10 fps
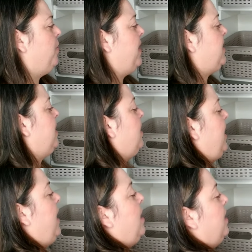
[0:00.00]

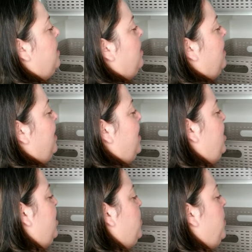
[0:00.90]
basically.
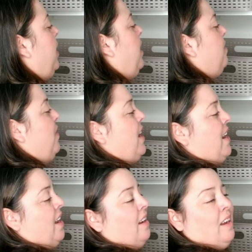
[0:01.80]
It's just really
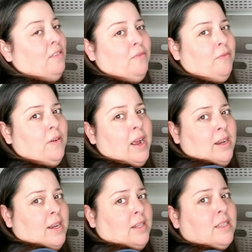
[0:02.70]
convenient if I
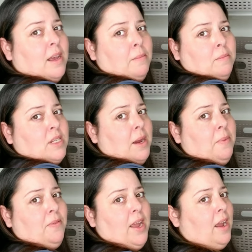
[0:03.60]
need some
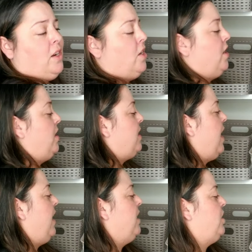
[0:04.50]
type of canned goods,
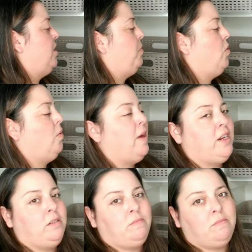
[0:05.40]
I can just pull
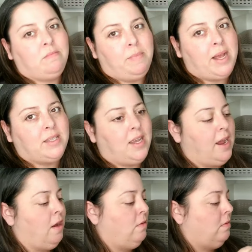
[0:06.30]
my basket
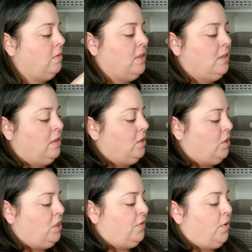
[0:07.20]
out,
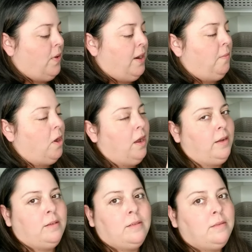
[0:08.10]
search for what I
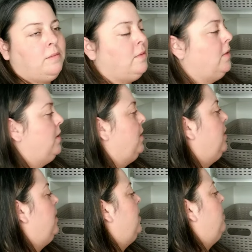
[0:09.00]
want,
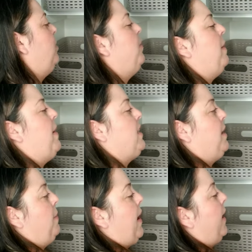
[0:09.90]
put my
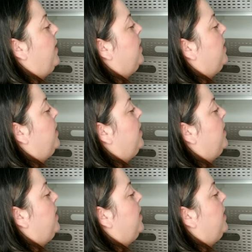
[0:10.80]
basket back.